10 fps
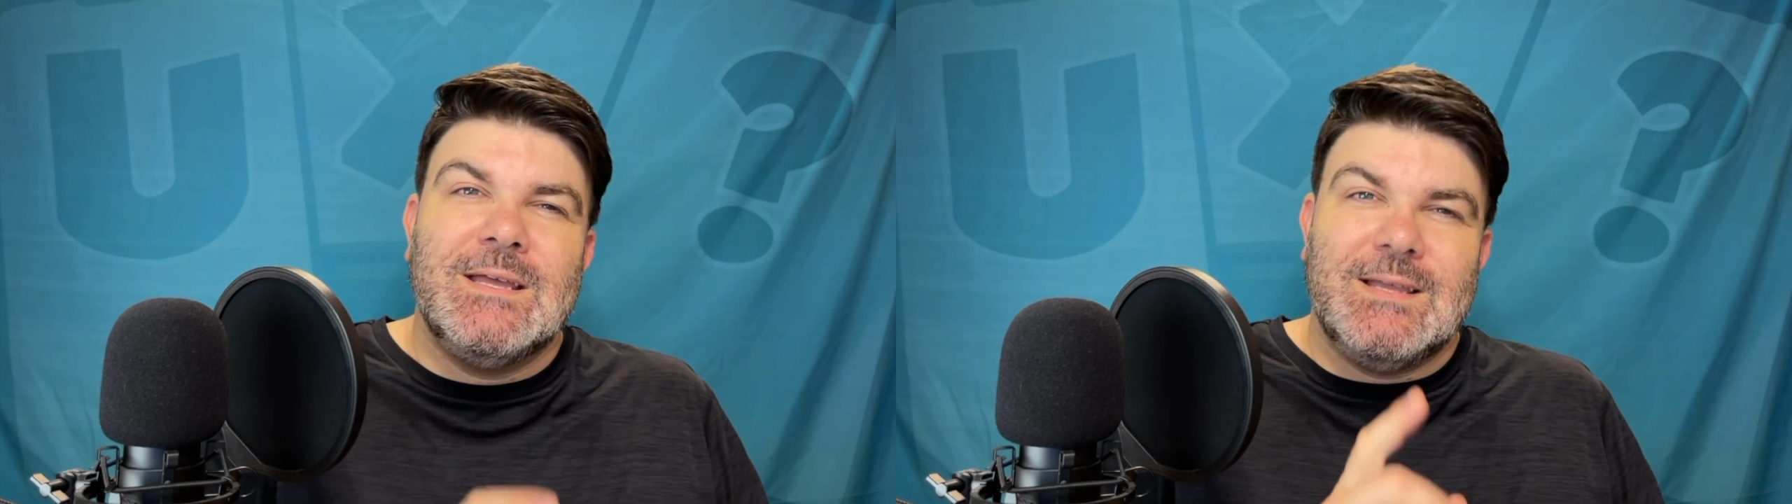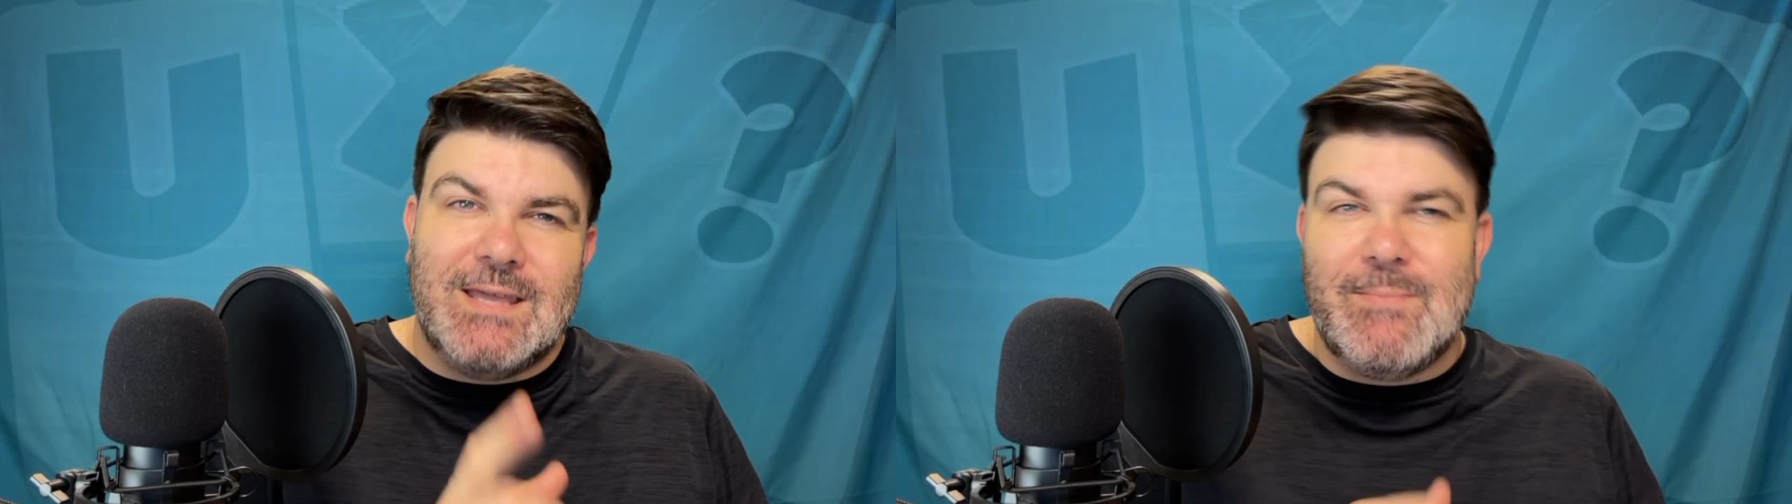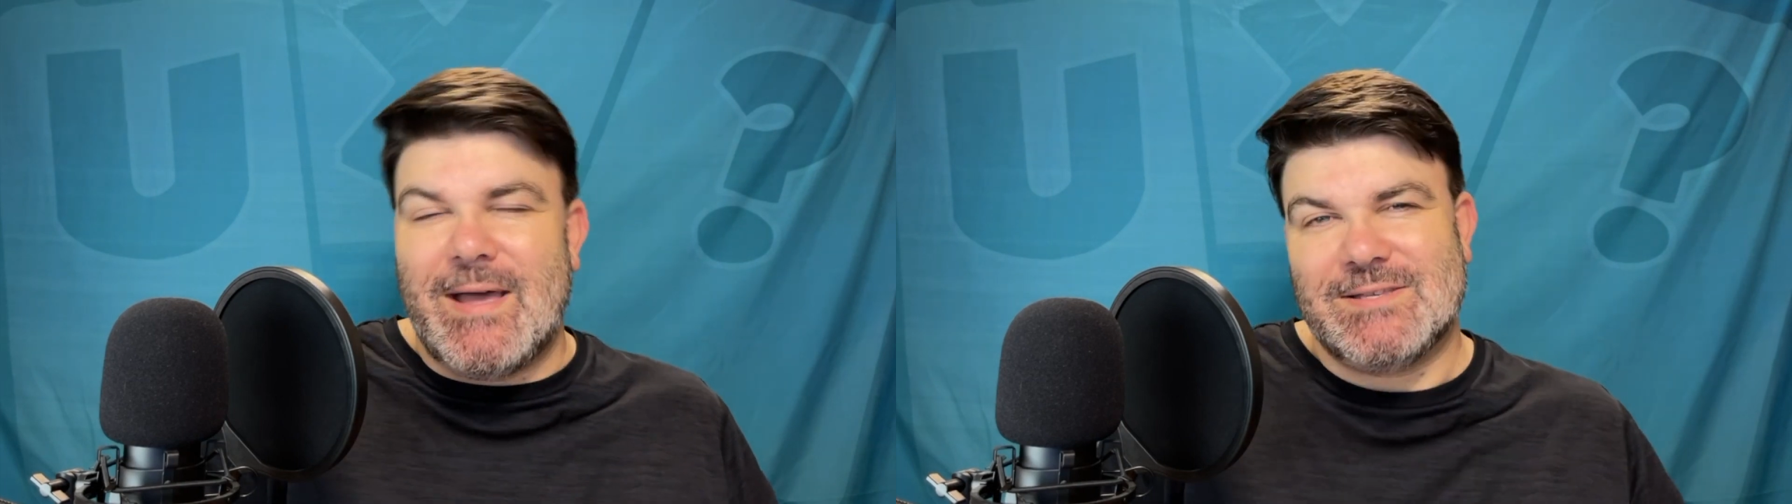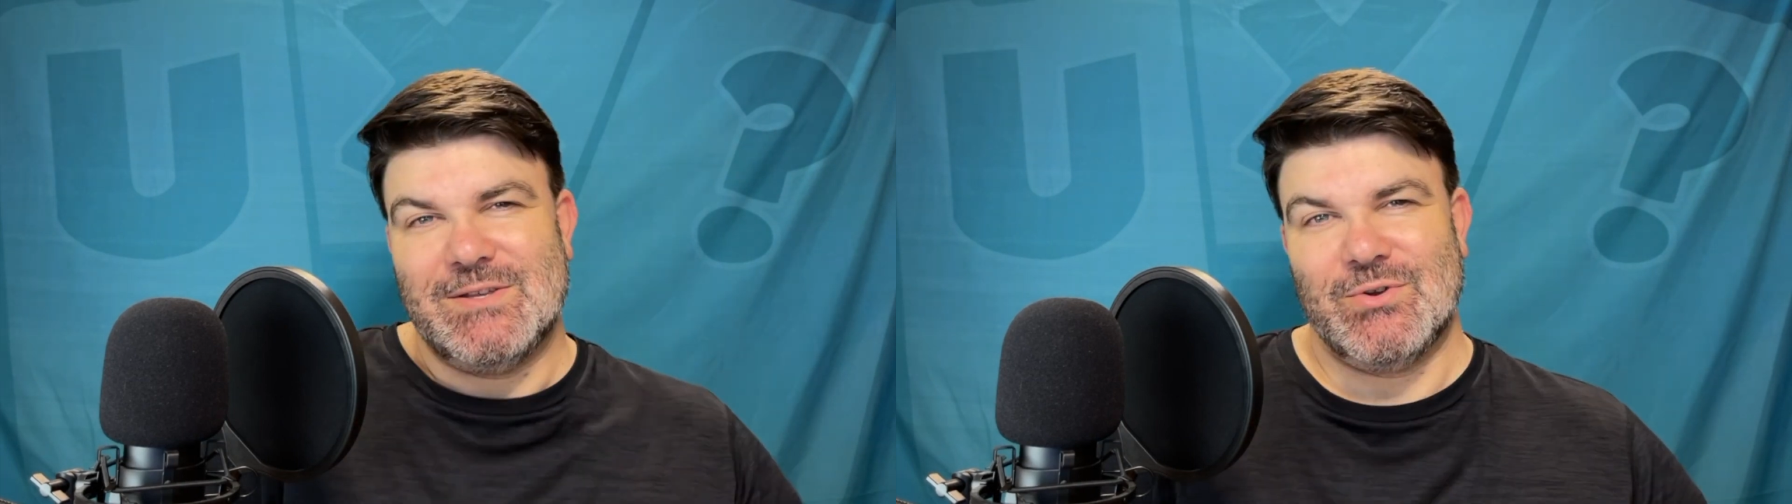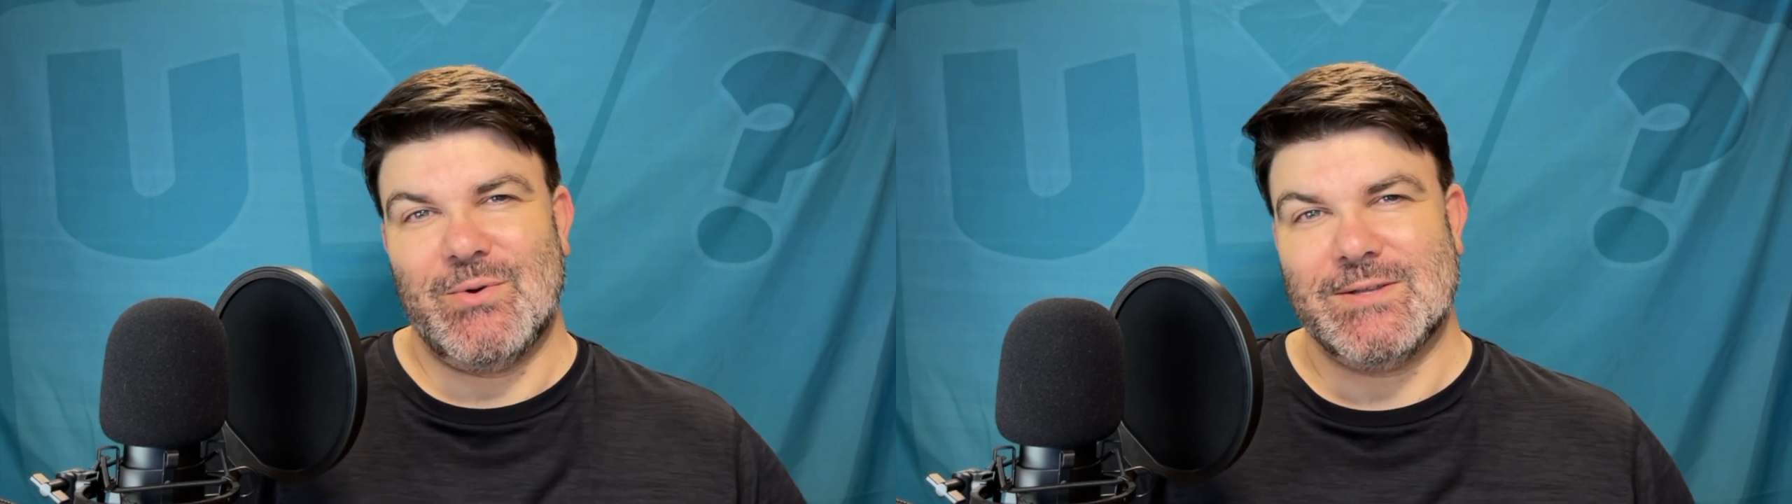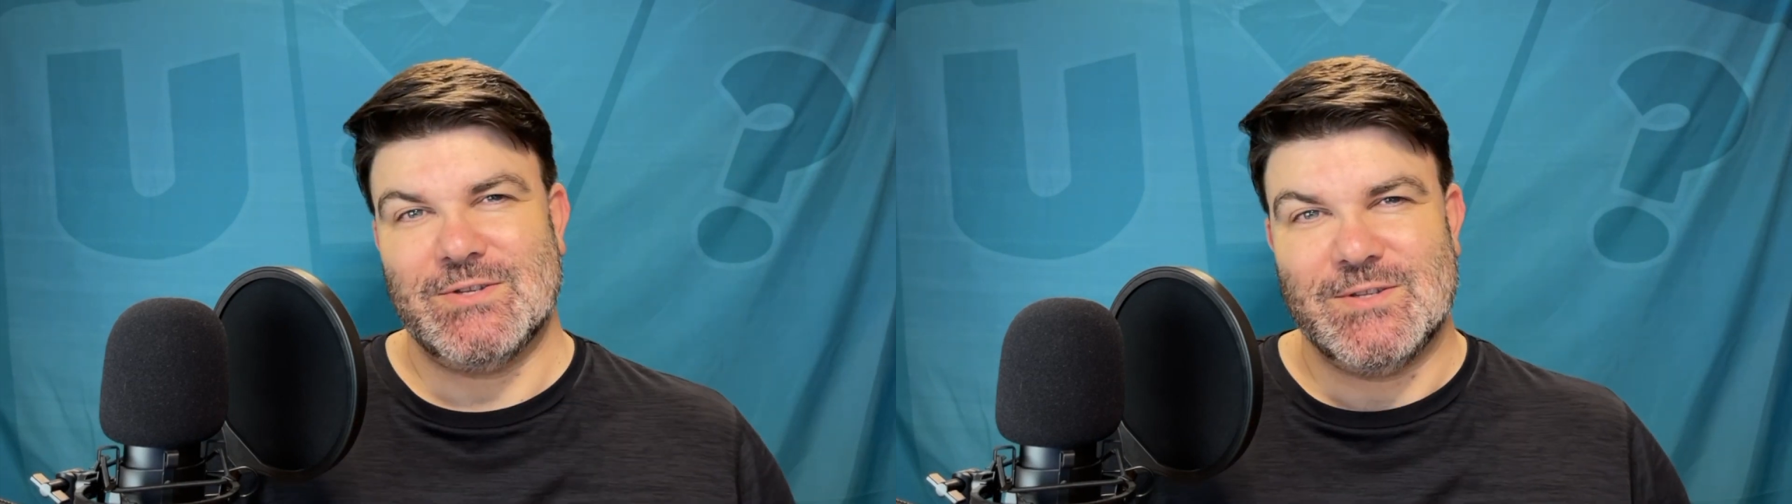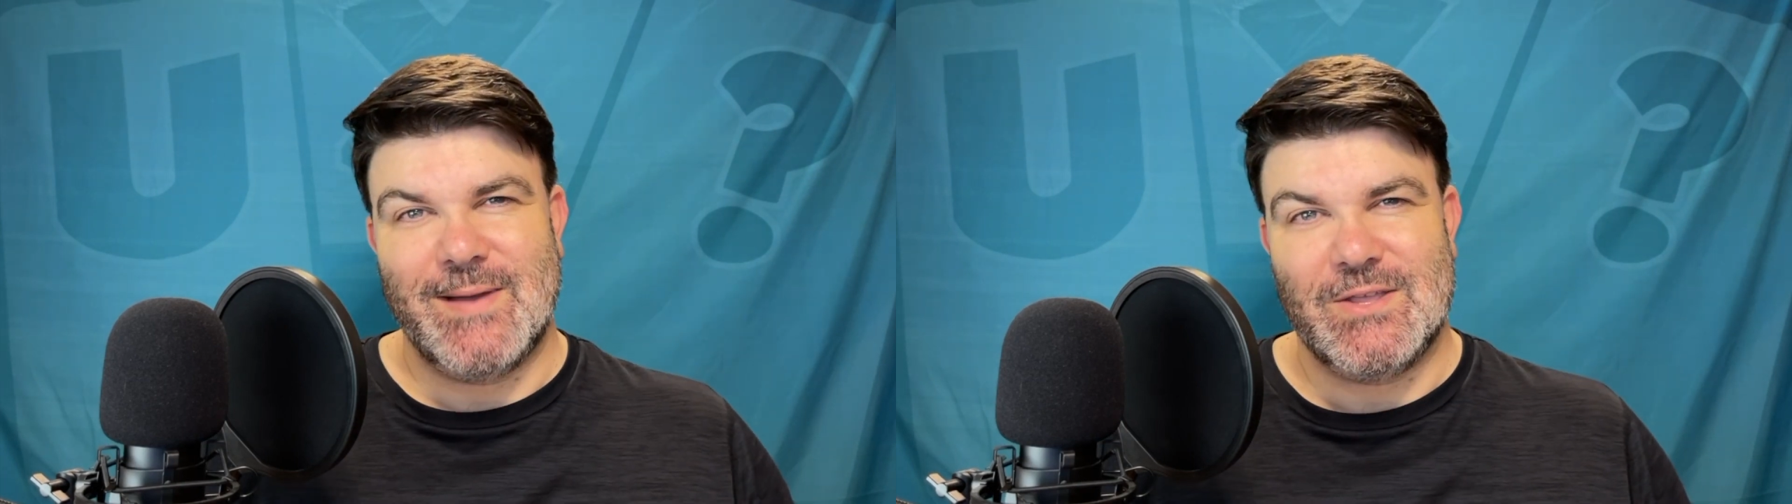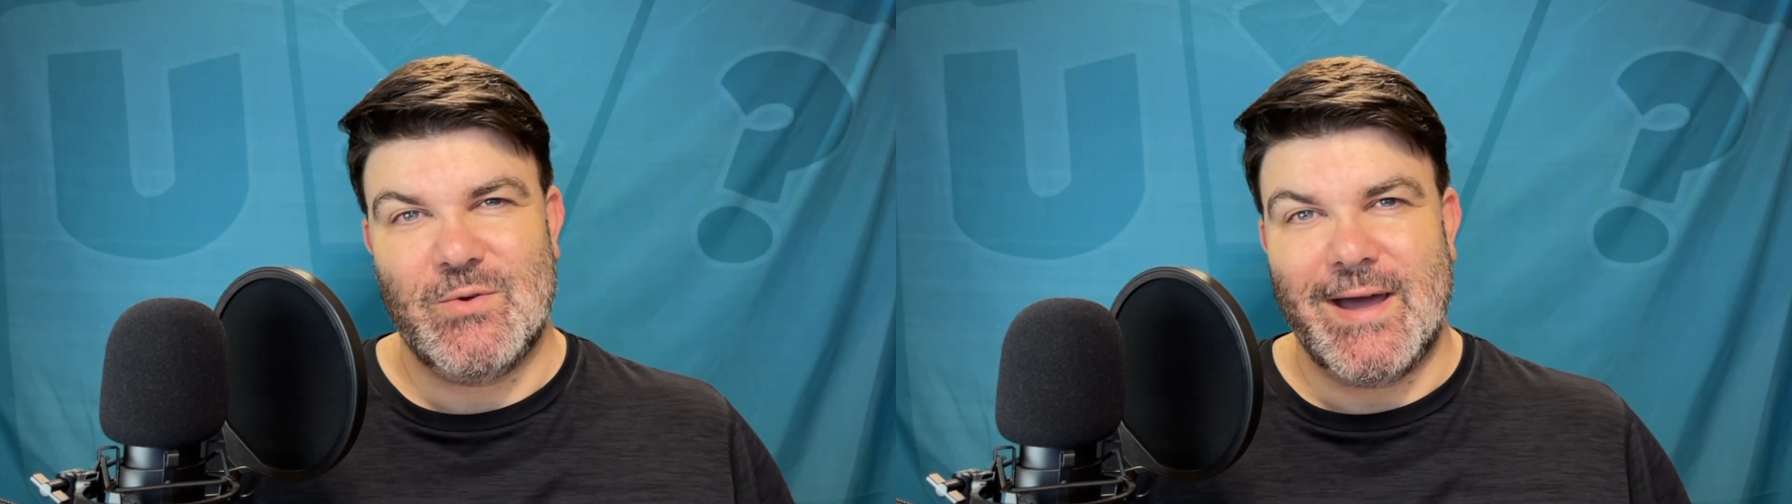Keep asking your questions
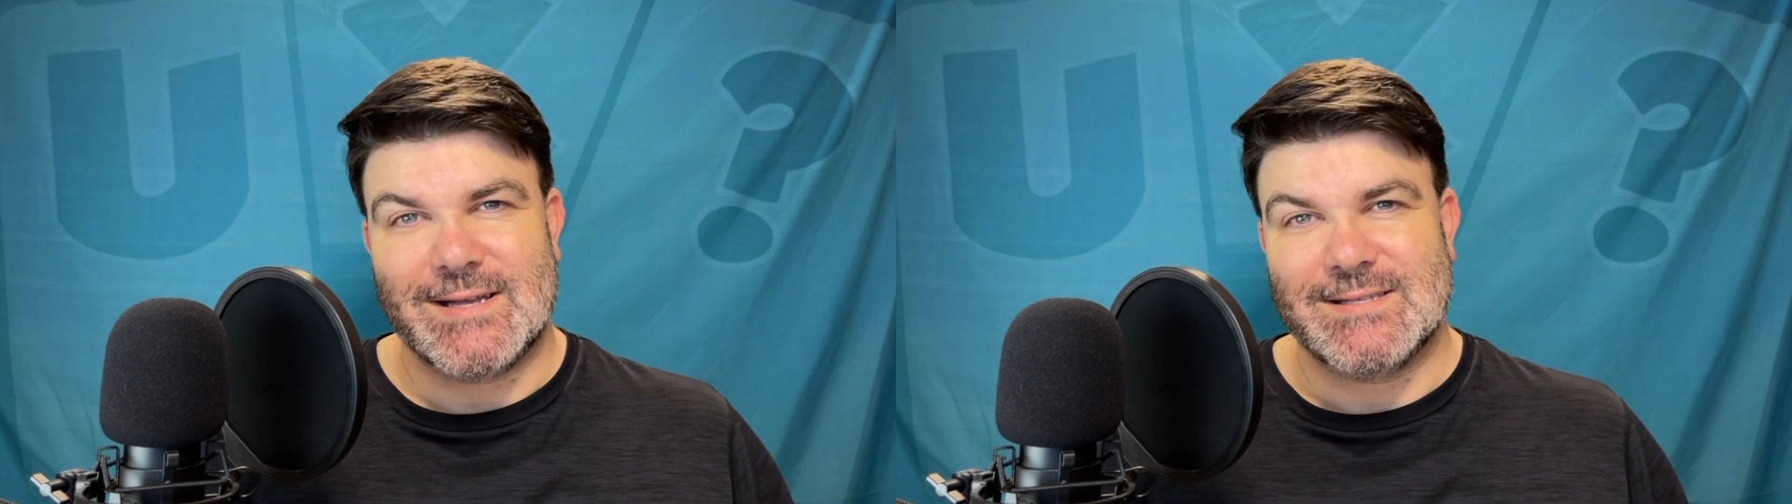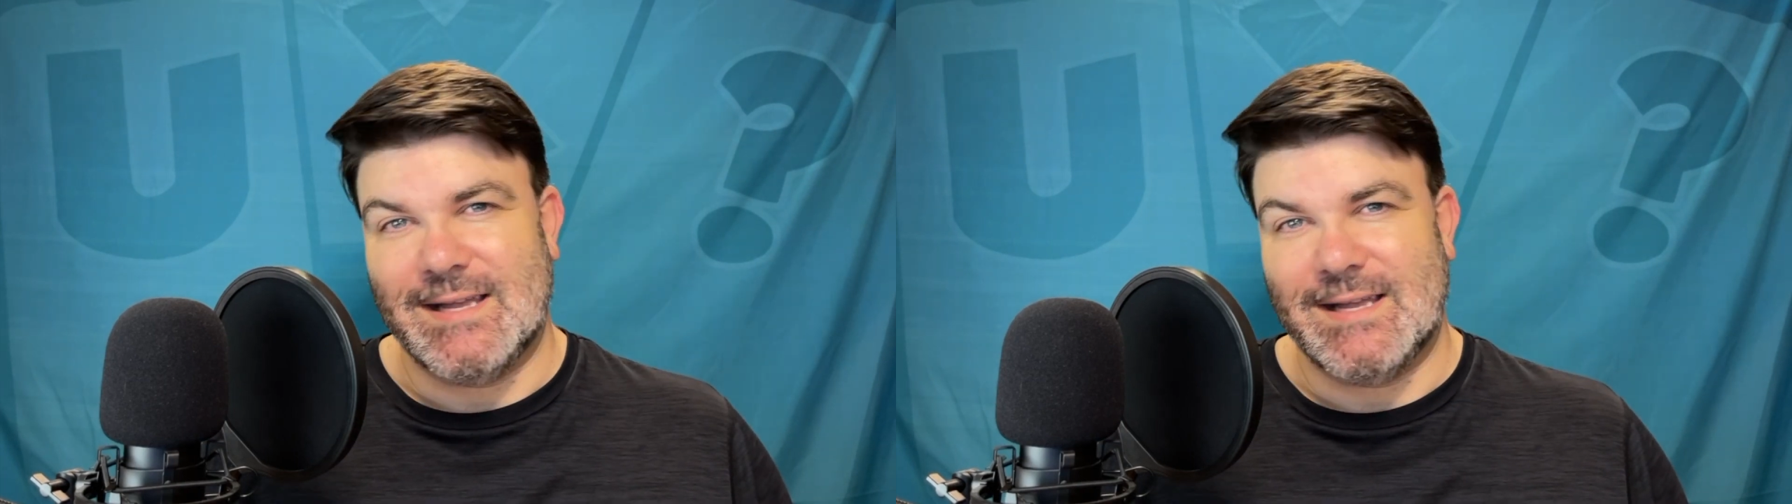about UX.